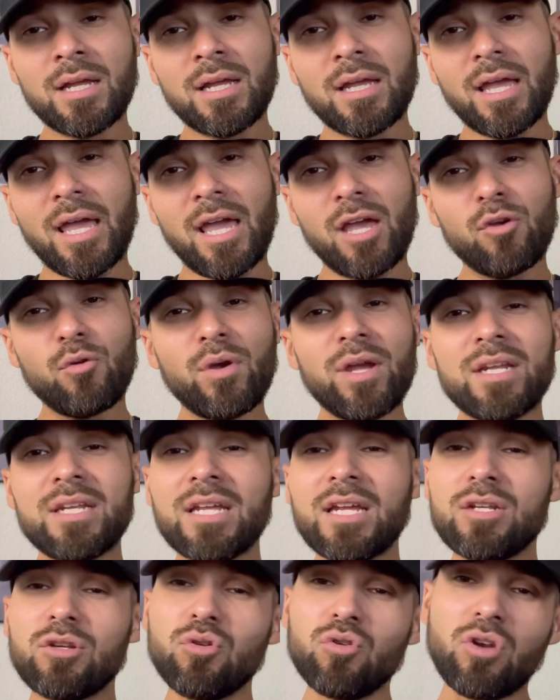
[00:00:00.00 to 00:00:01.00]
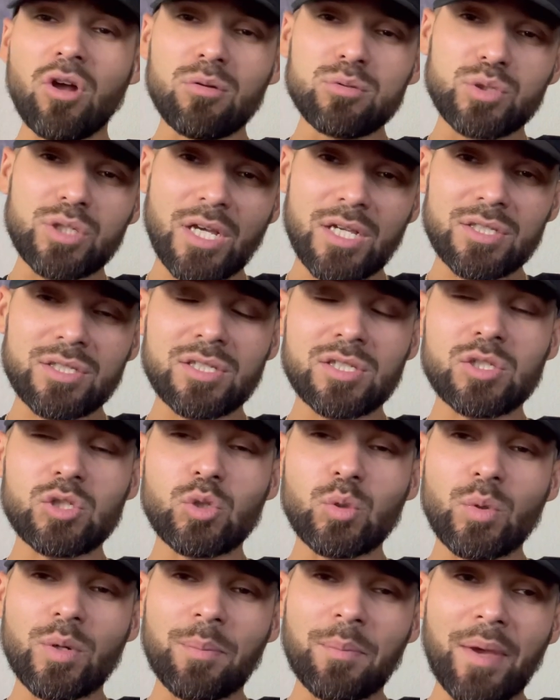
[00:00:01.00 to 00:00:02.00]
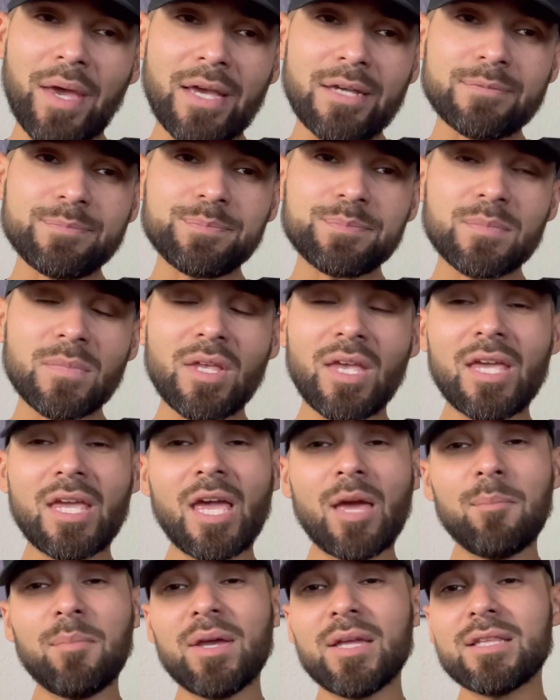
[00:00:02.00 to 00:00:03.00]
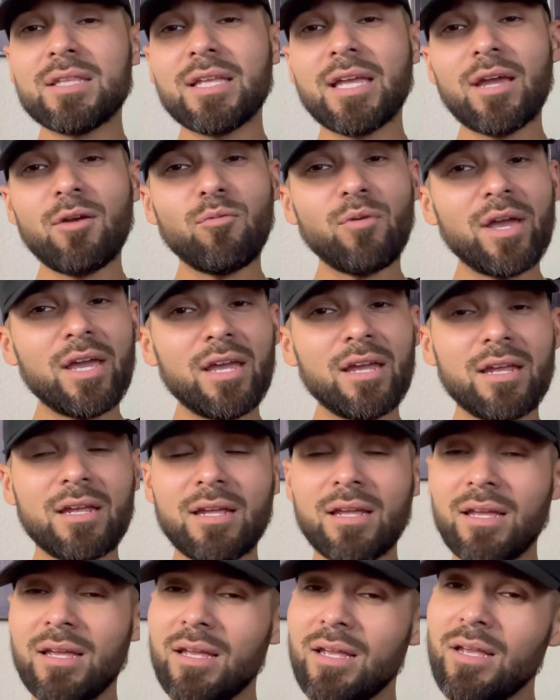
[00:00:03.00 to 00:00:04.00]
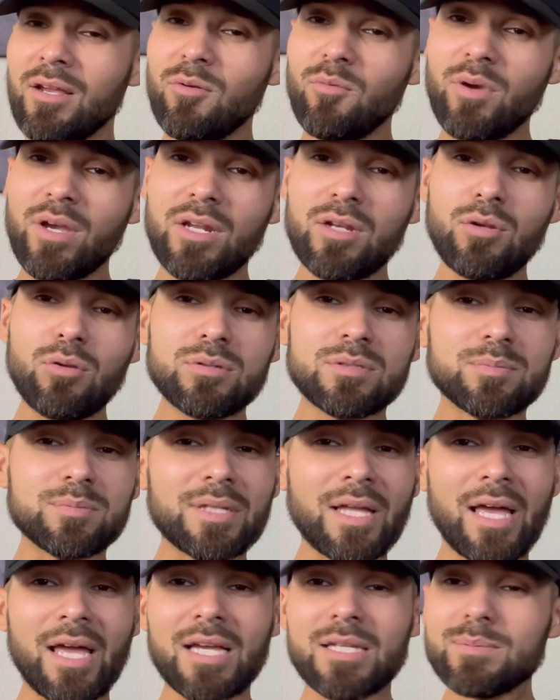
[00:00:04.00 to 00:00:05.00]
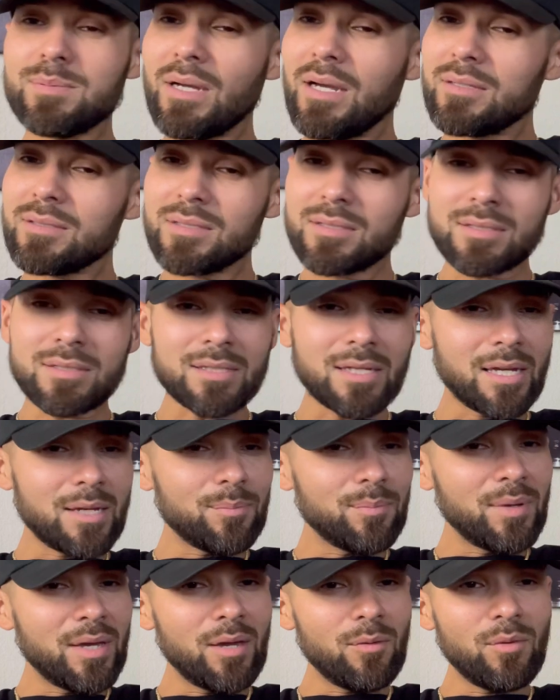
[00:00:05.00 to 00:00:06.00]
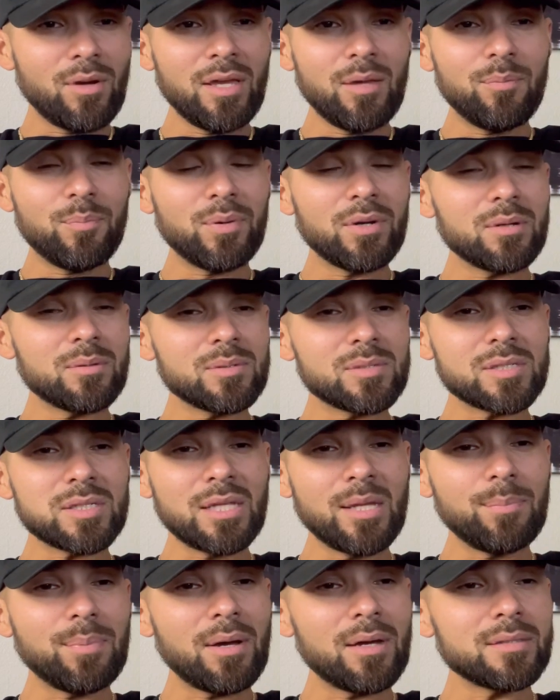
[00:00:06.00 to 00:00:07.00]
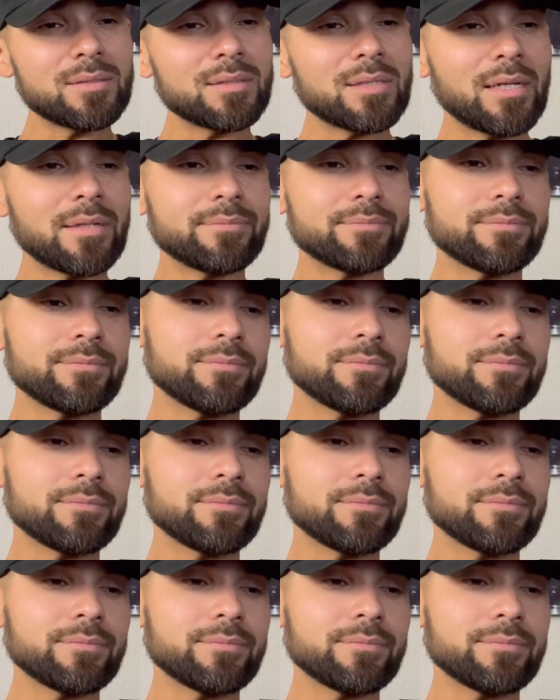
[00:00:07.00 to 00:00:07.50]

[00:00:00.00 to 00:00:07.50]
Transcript: and Green didn't do no justice to it, man. He came in there ready to do some things, but I was just like, man, when he put him to sleep, I was like,